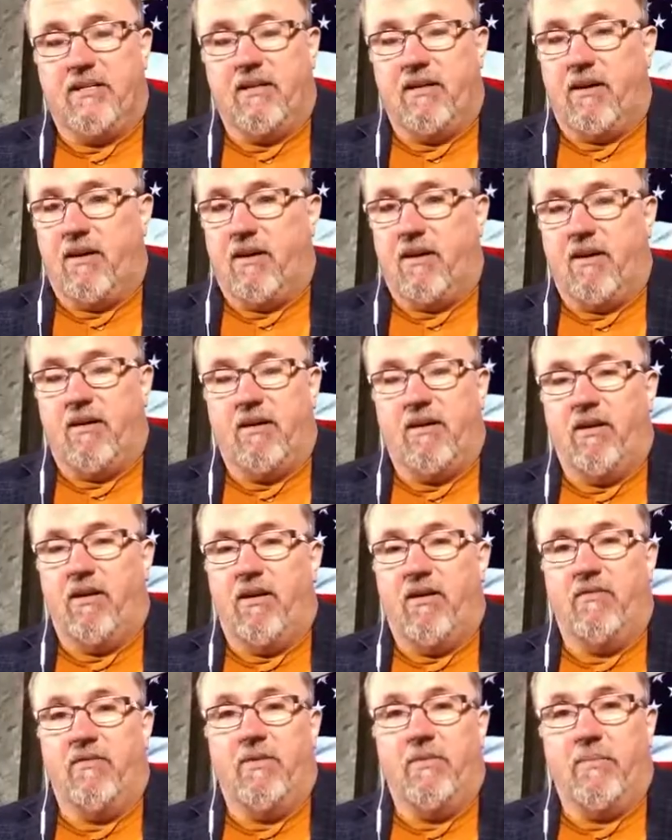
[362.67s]
all
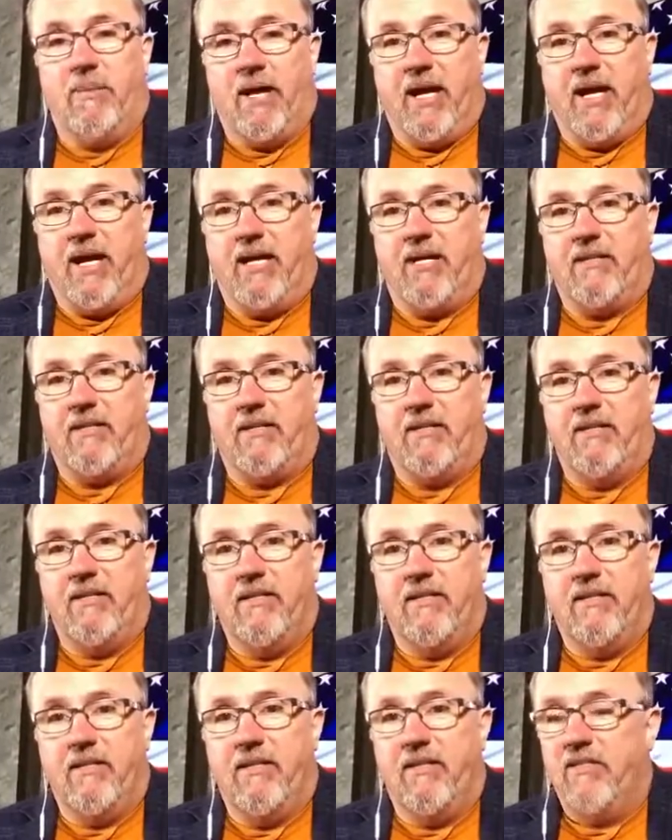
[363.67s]
along the path.
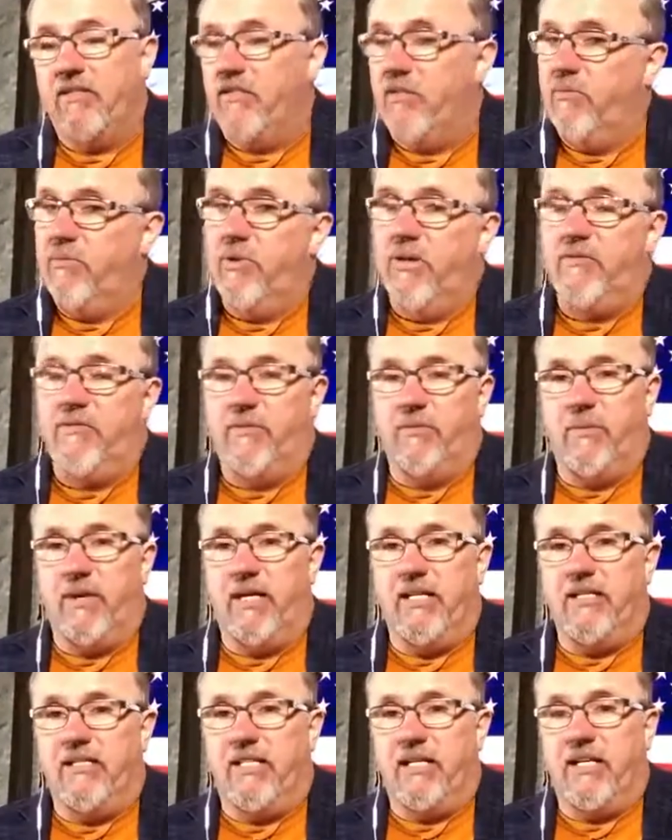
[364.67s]
So we'll have to
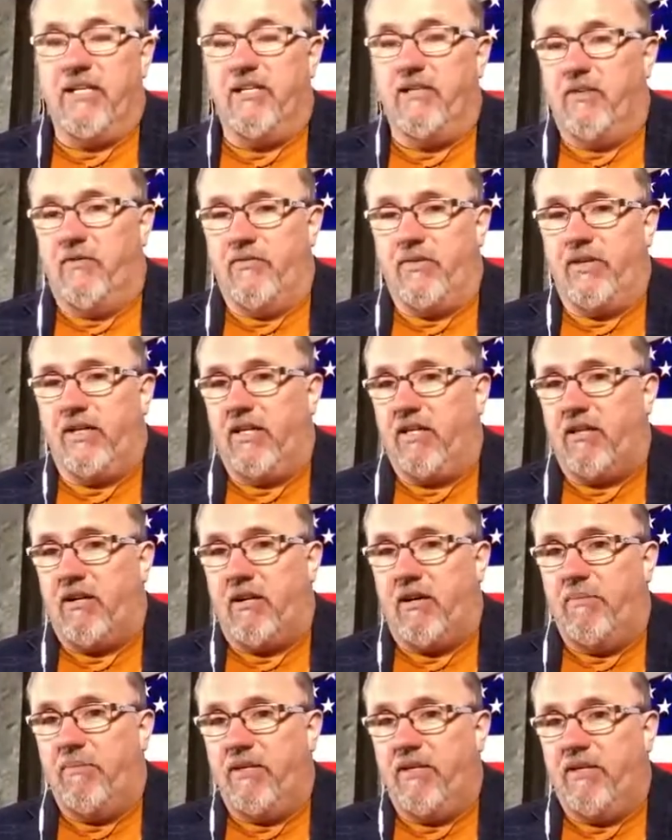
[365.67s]
wait and see. And don't forget
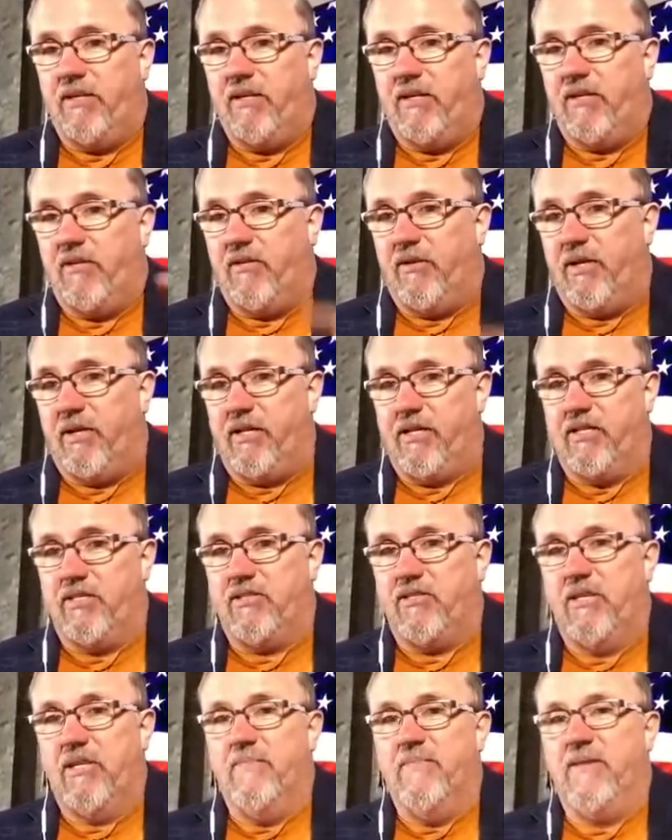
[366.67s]
Carbondale, Illinois,
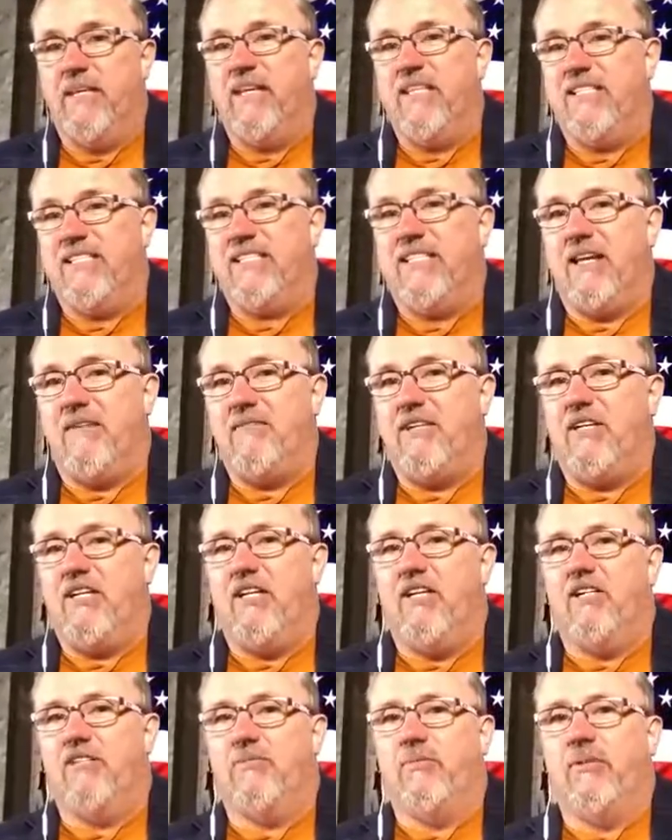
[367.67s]
because in 7
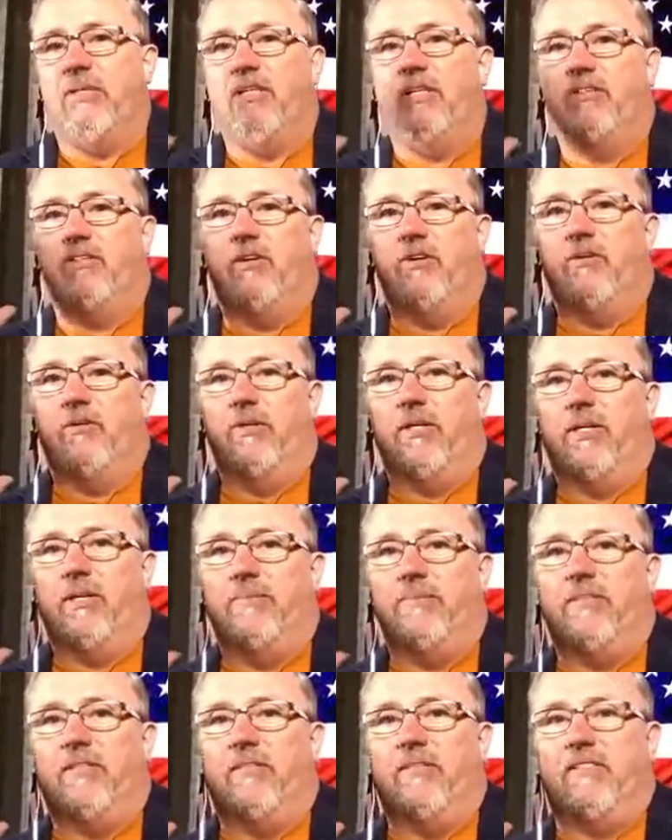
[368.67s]
years, when the total
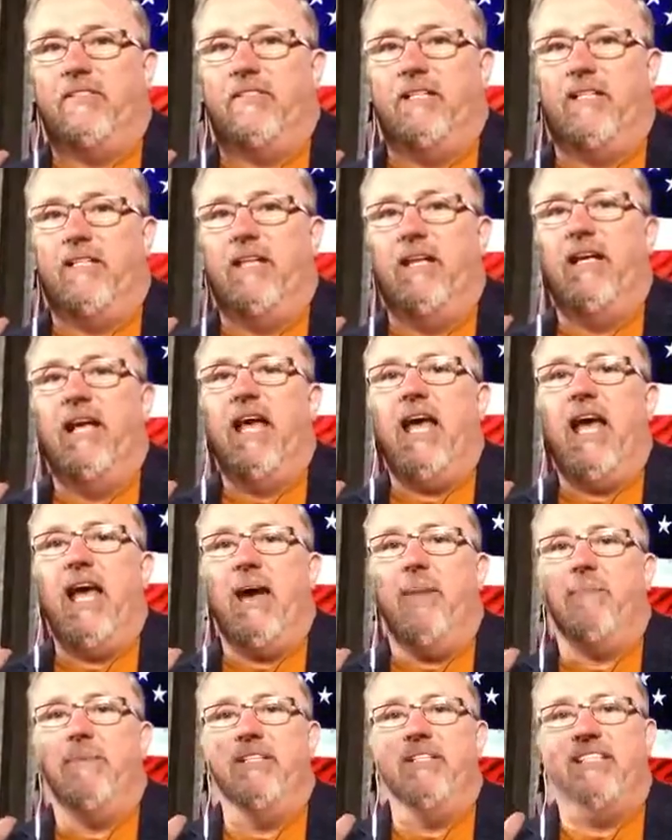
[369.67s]
eclipse of the sun
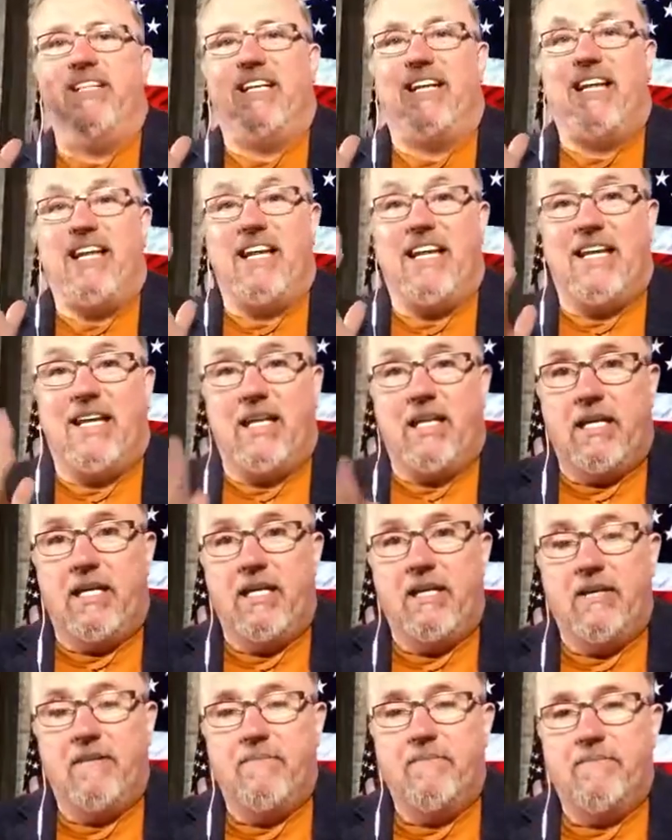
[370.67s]
happens again,
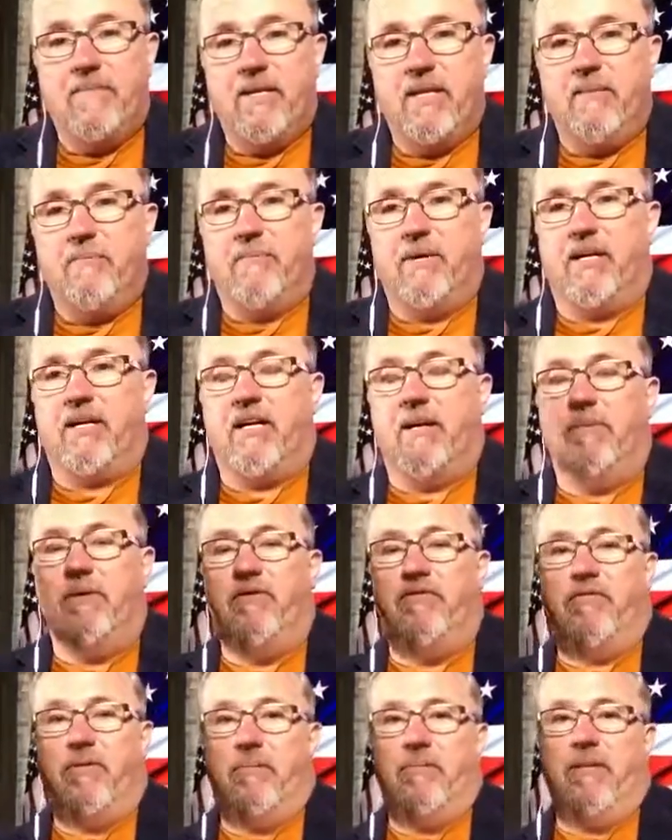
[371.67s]
but
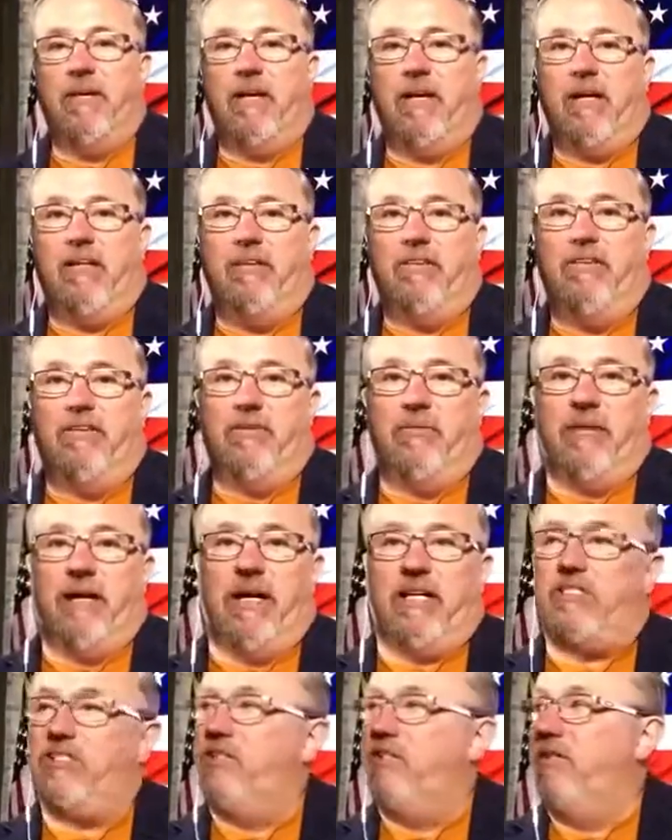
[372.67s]
coming from the other
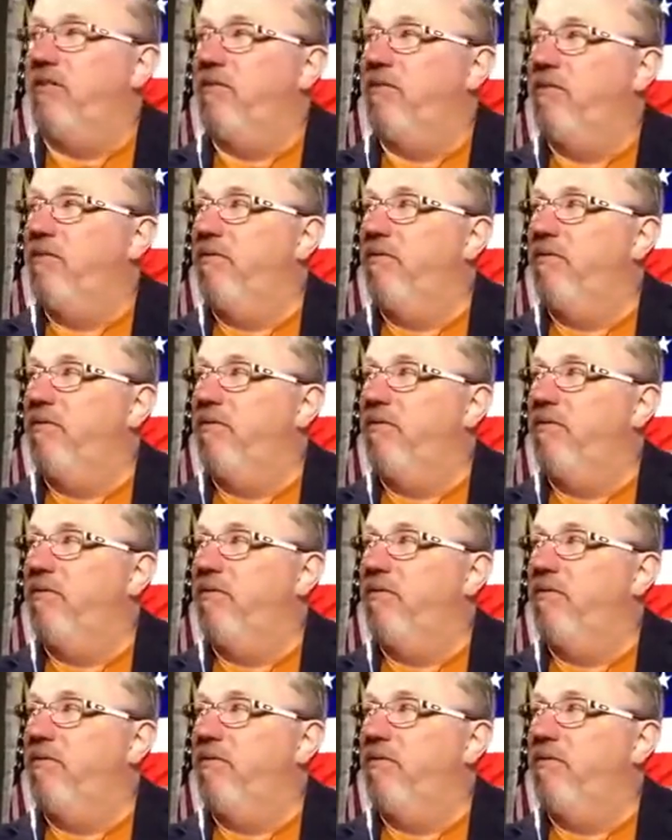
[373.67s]
direction